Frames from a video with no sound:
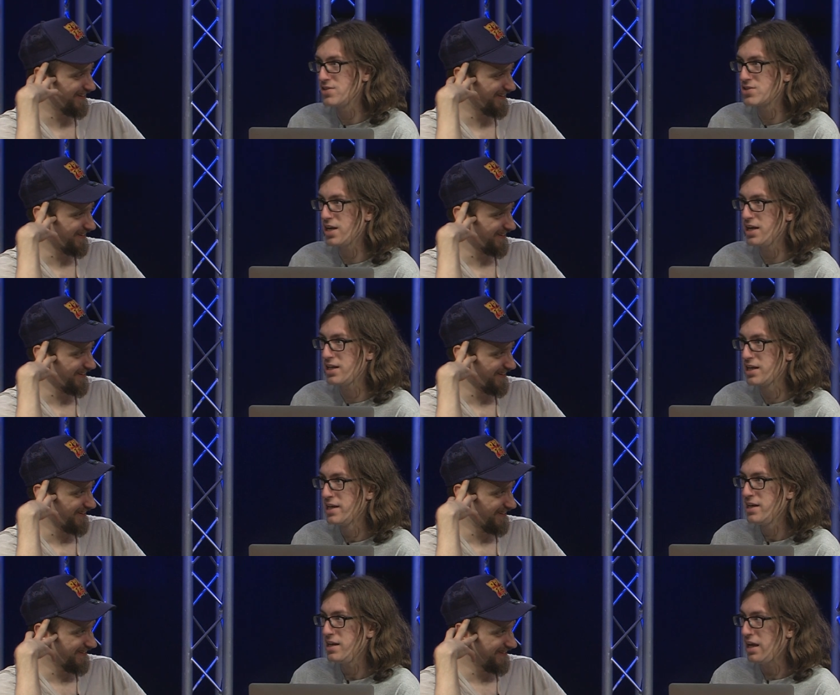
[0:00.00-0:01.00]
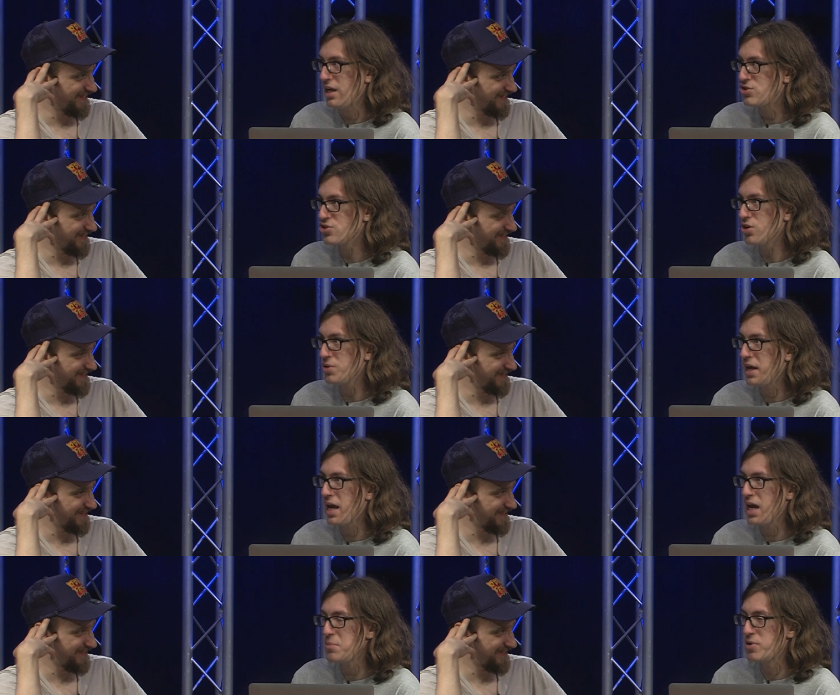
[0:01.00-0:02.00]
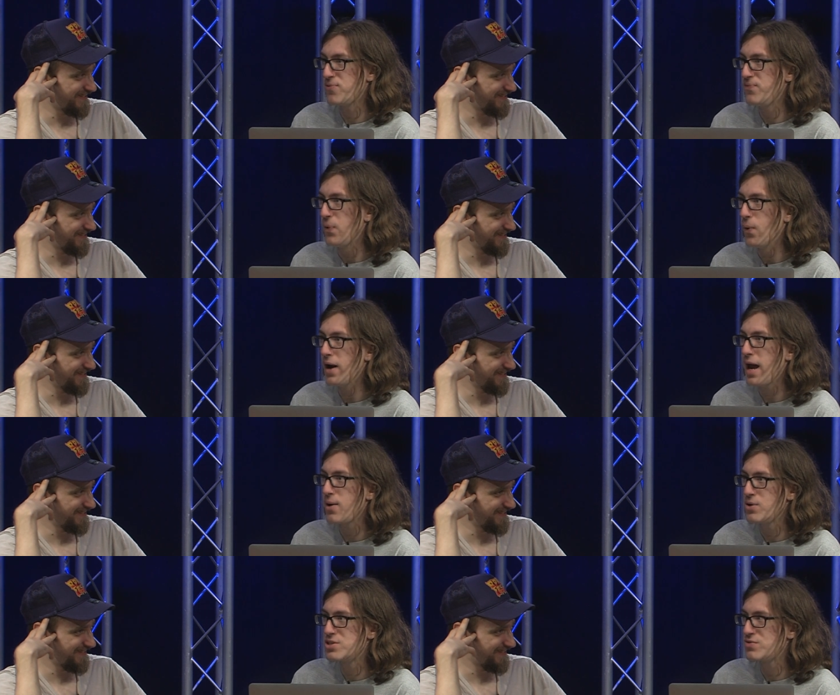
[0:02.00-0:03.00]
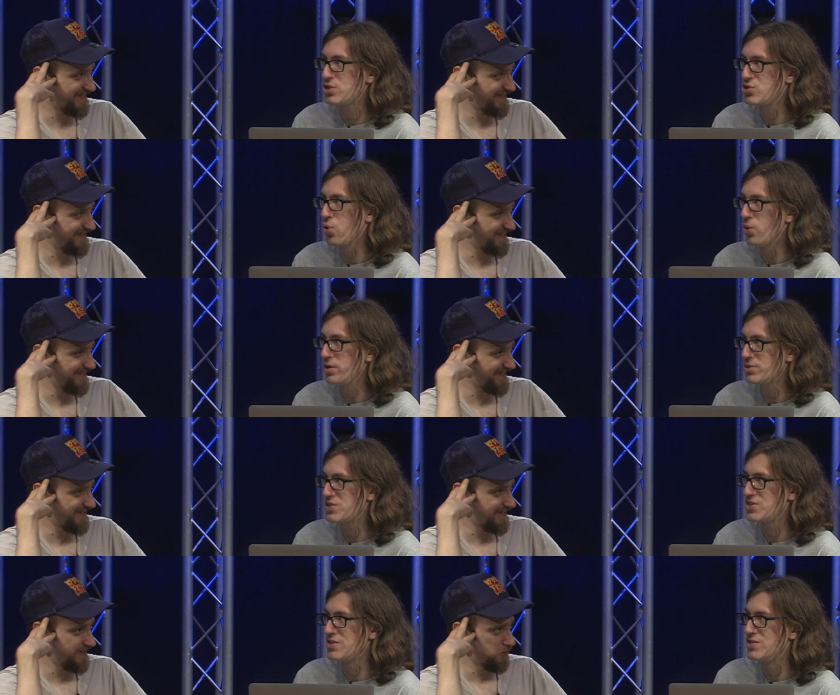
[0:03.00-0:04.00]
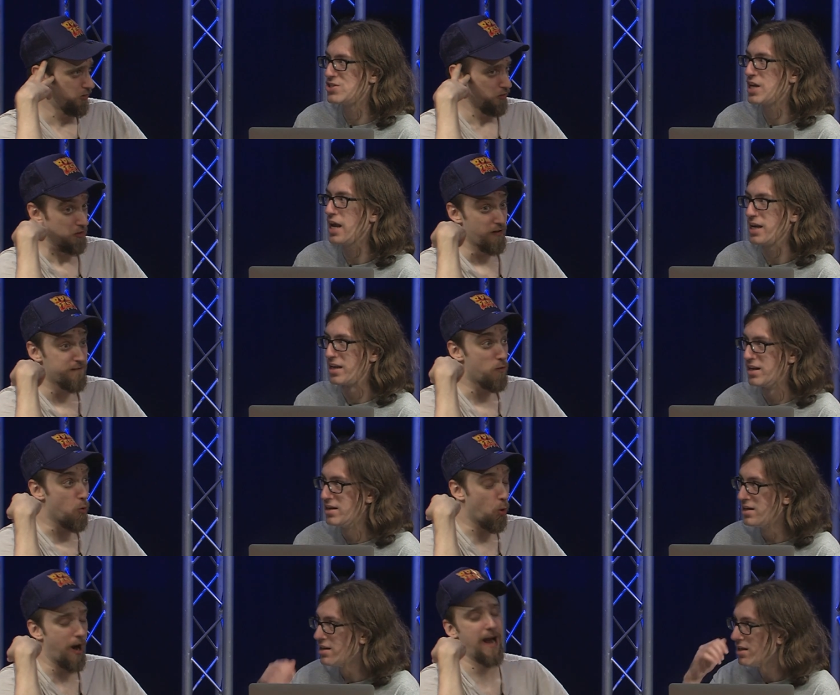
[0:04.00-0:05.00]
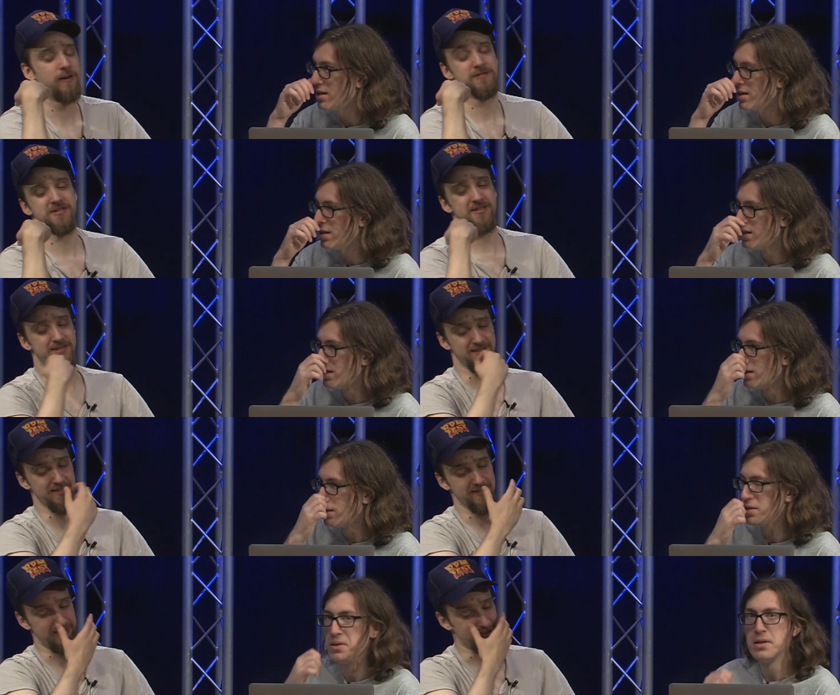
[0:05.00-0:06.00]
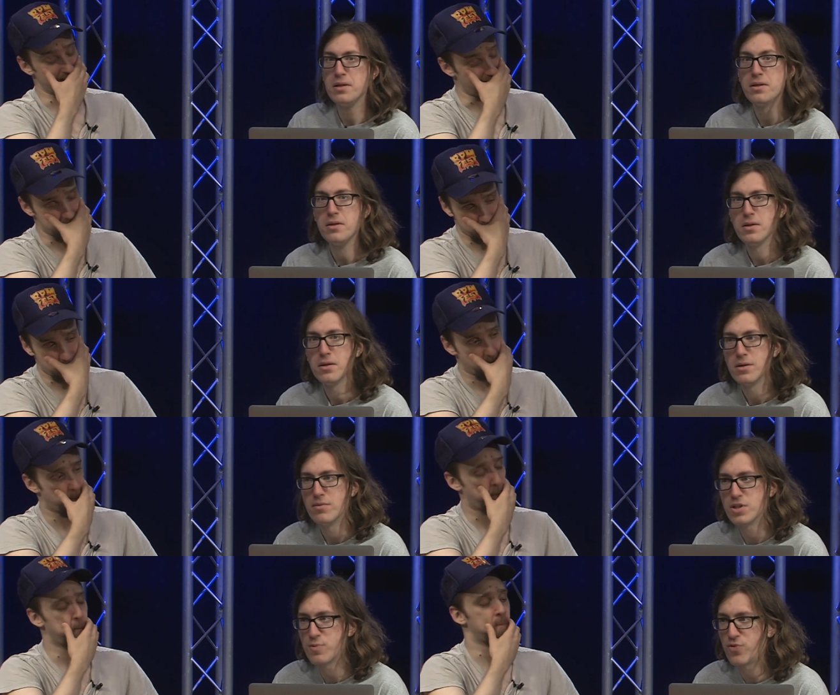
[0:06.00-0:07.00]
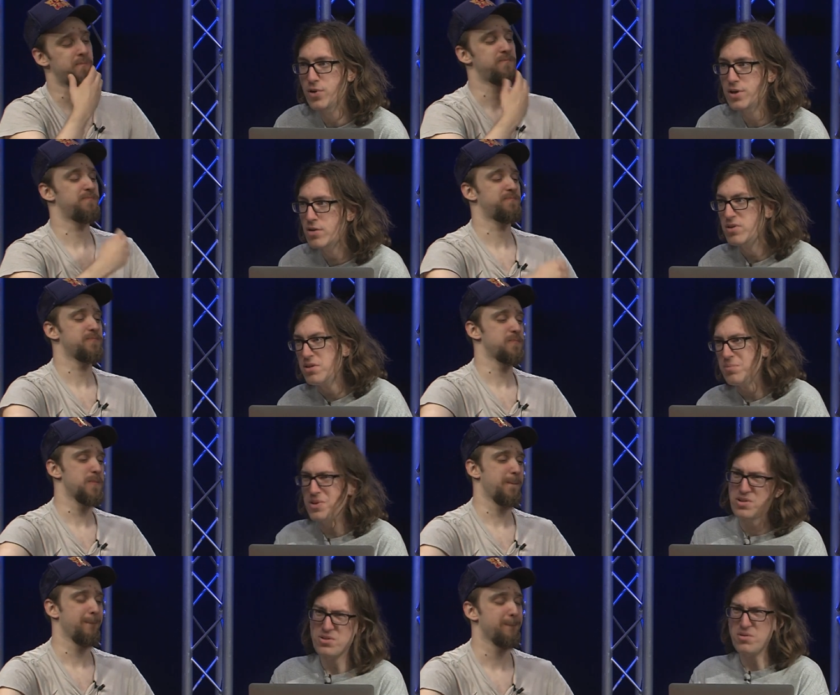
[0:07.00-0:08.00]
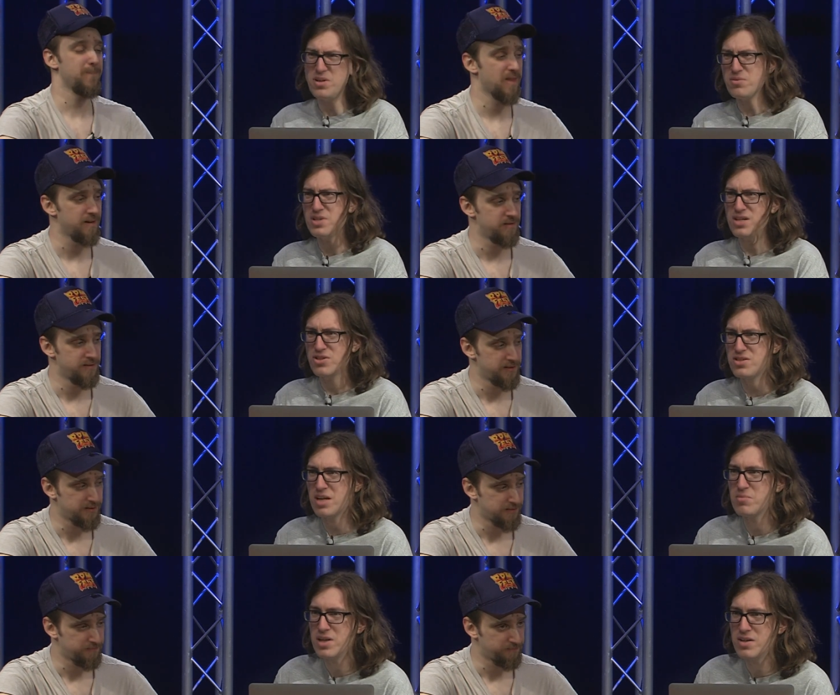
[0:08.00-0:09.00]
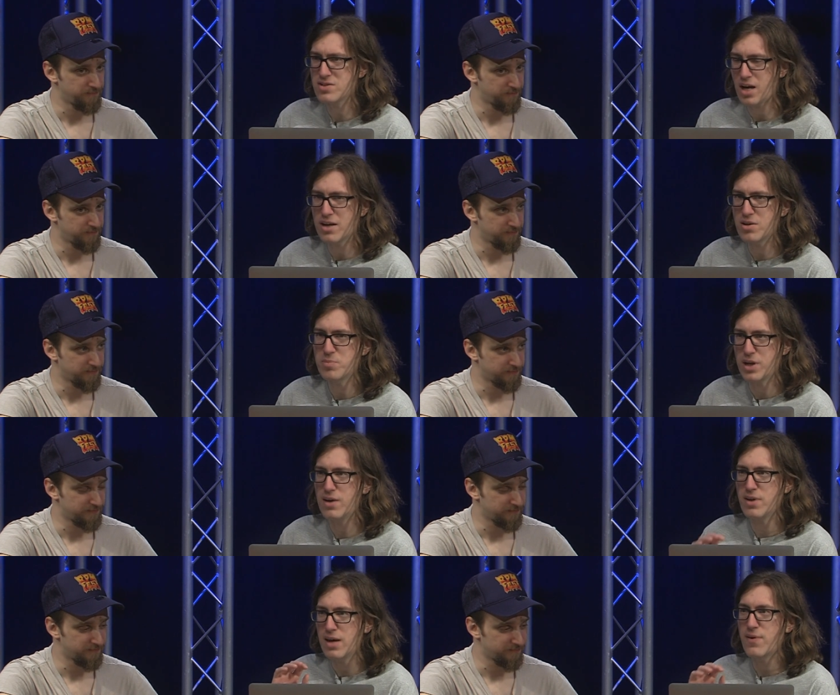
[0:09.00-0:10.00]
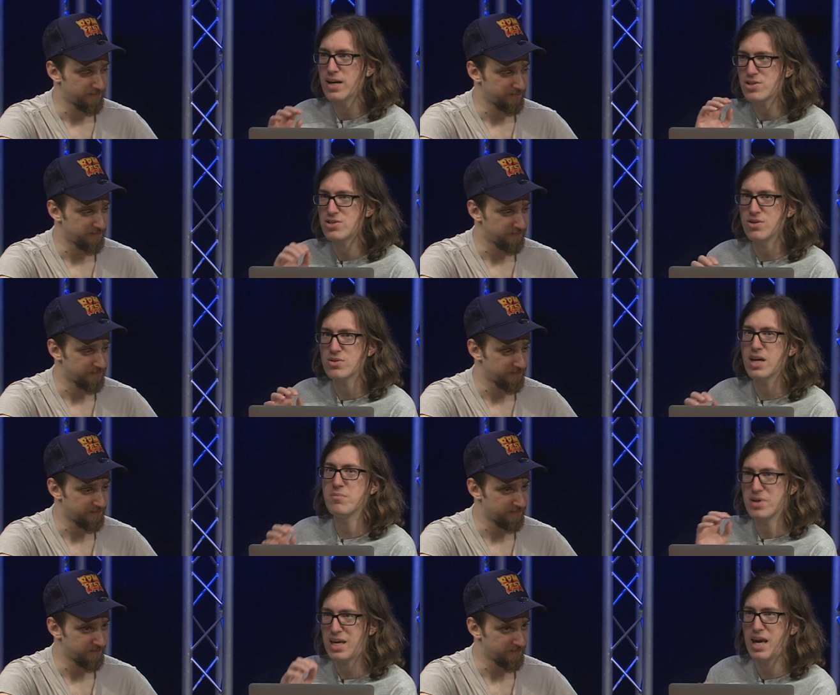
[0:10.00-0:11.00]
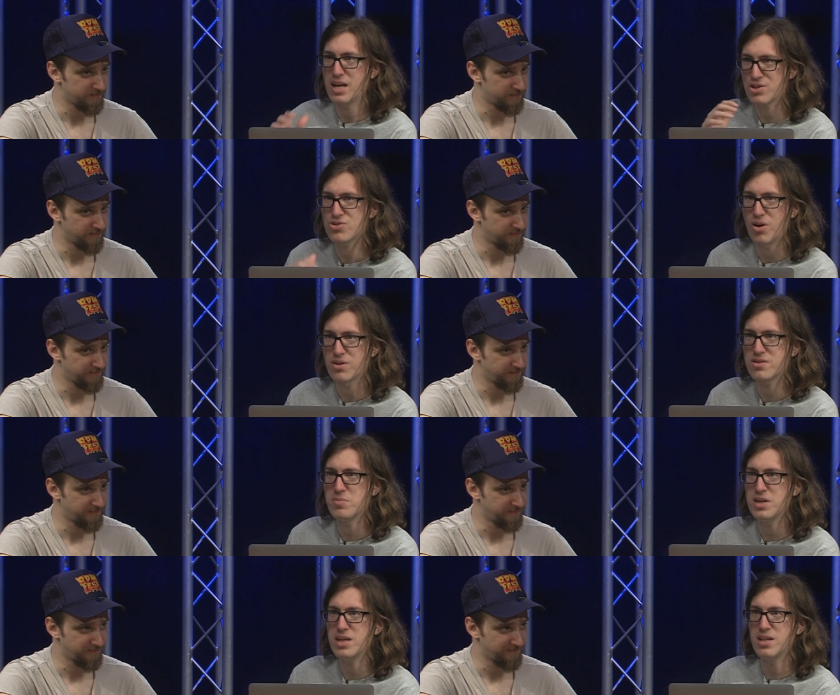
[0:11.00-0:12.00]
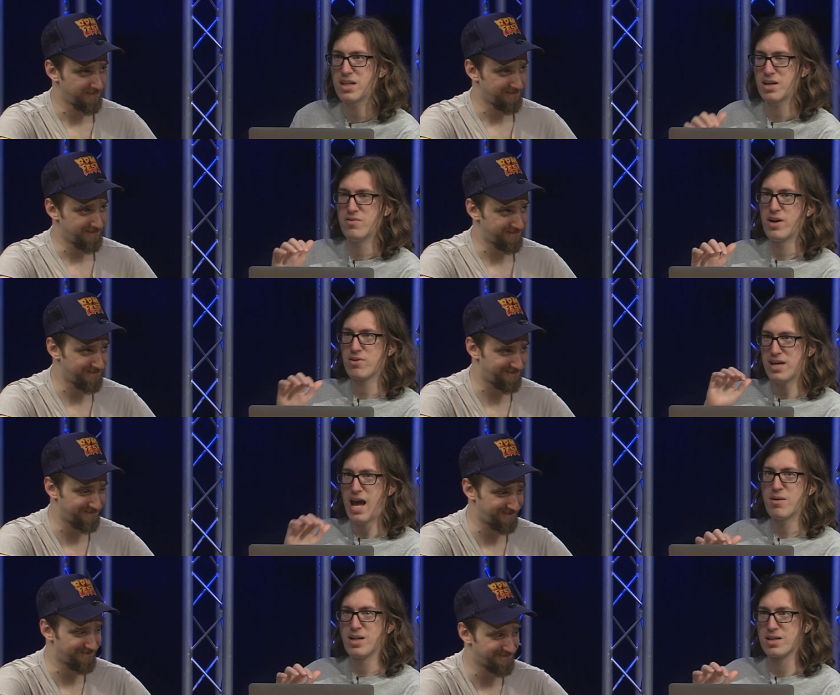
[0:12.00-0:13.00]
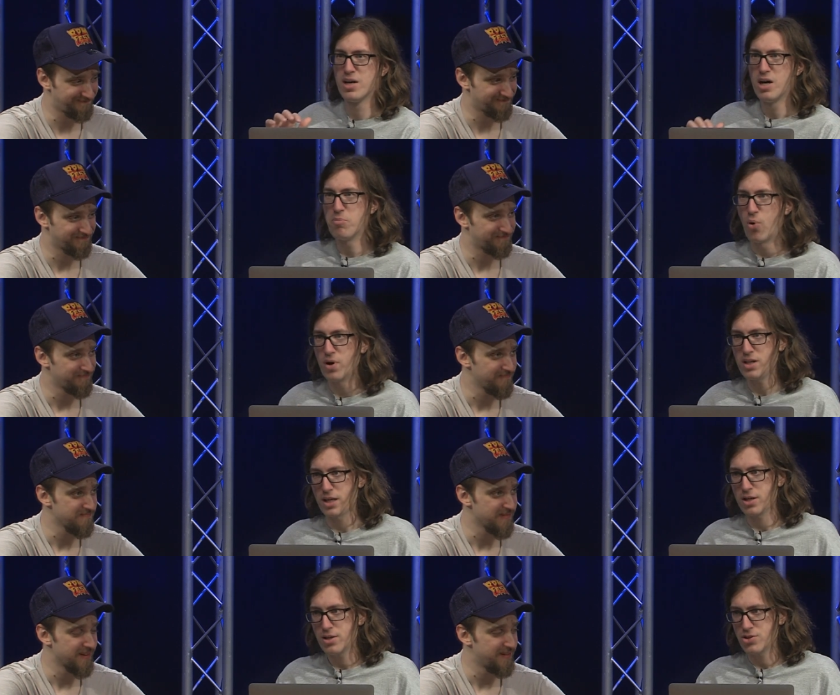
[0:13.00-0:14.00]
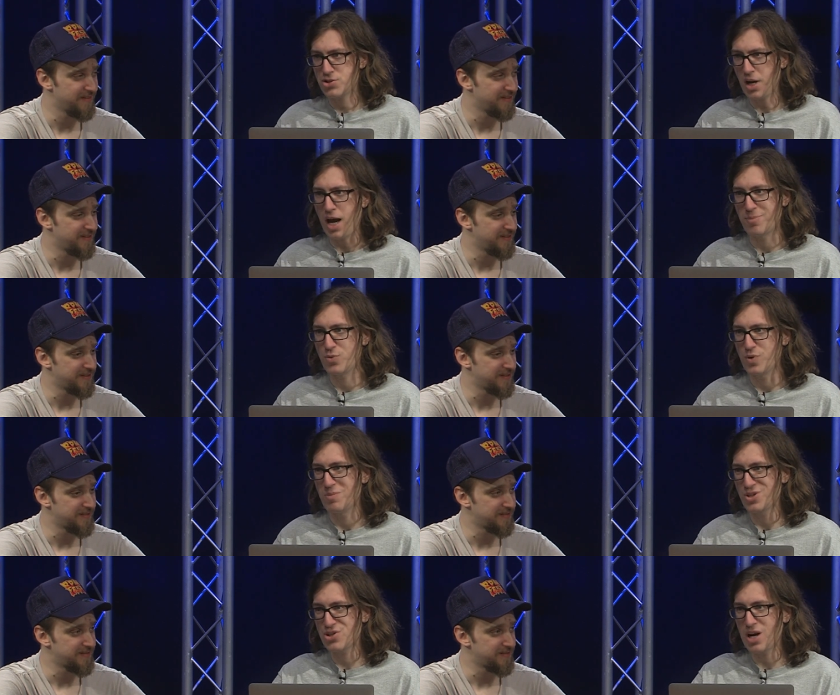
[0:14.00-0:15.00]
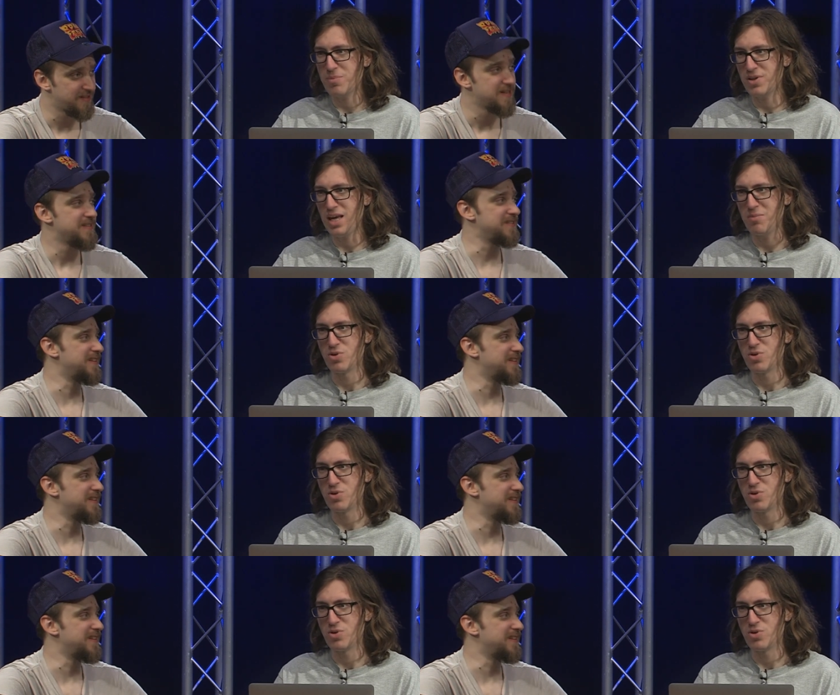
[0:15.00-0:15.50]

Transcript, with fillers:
Speaker 1: saying, "It's okay, but four hours of tutorials is insane." Jesus. Which before you go, mm, the tutorial was actually 10 minutes. I don't, if I still get mechanics taught to me in like a very, uh, like point, like stop, you must stop the game.